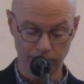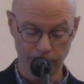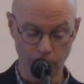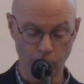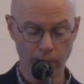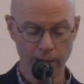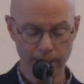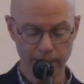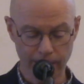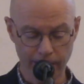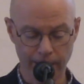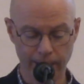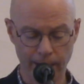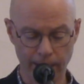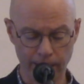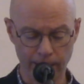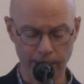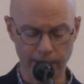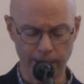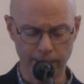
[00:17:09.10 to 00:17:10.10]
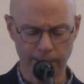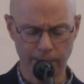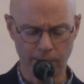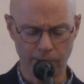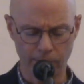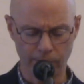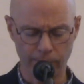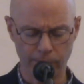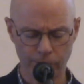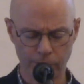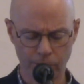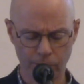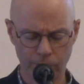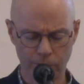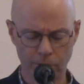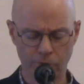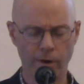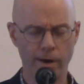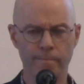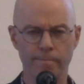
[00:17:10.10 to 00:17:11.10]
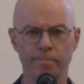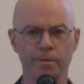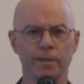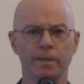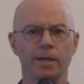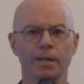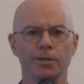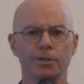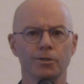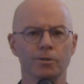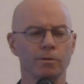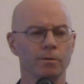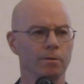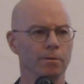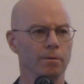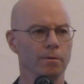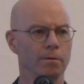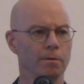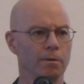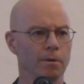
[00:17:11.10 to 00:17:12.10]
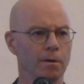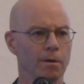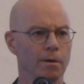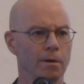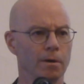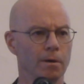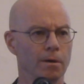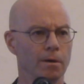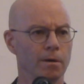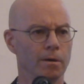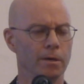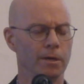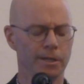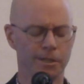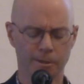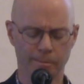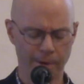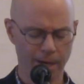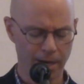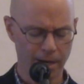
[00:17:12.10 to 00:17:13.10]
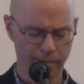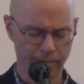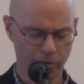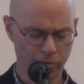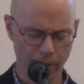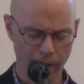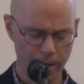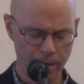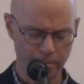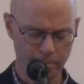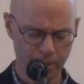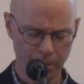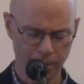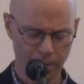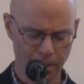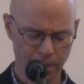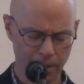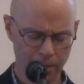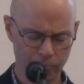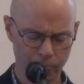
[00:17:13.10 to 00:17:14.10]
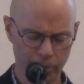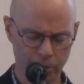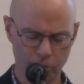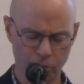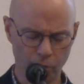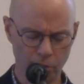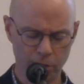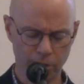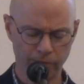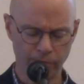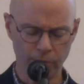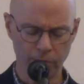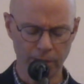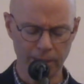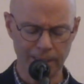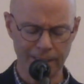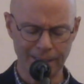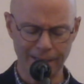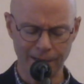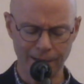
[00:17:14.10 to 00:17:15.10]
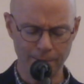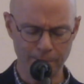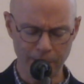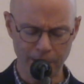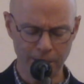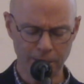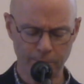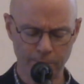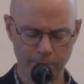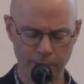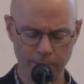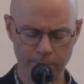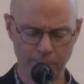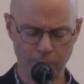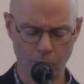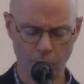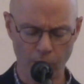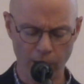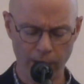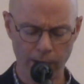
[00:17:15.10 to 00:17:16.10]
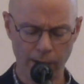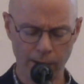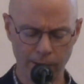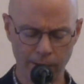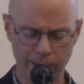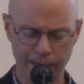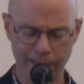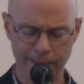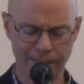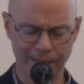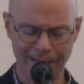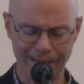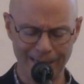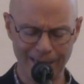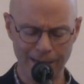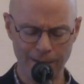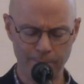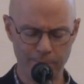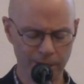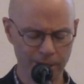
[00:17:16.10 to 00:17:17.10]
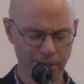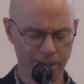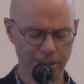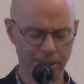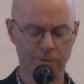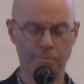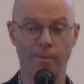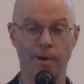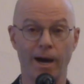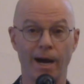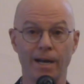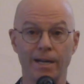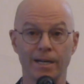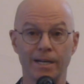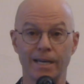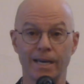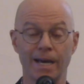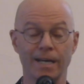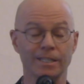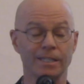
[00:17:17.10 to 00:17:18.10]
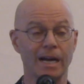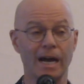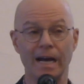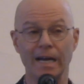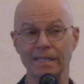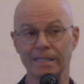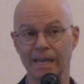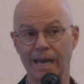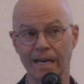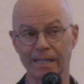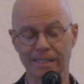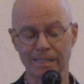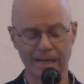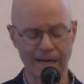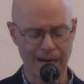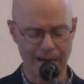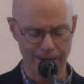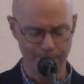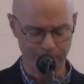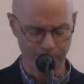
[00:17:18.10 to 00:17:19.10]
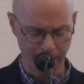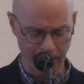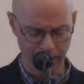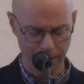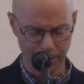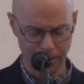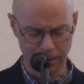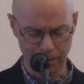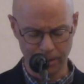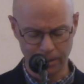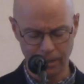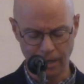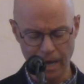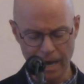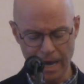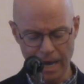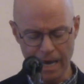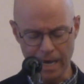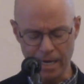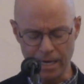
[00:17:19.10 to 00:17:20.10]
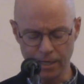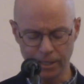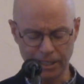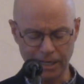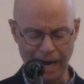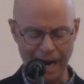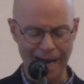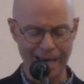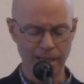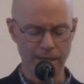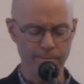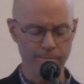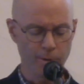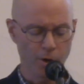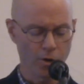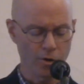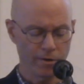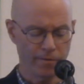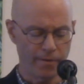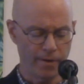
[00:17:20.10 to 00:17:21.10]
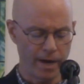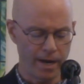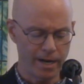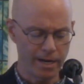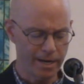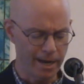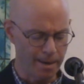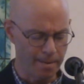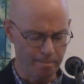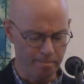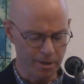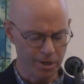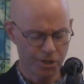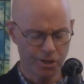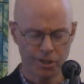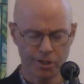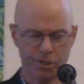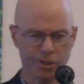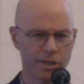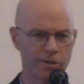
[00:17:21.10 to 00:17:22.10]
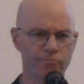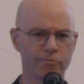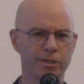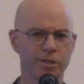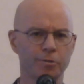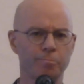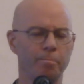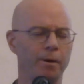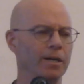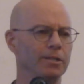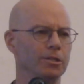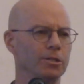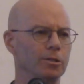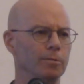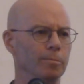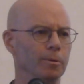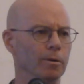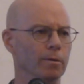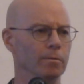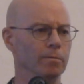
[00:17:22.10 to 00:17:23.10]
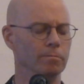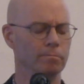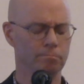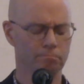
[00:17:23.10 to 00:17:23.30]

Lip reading: One of the candidates, however, shows great potential. He's a man of great ability and resourcefulness, and he meets people well. He has a keen business mind, and he has contacts in high places. He is highly motivated, ambitious, and responsible.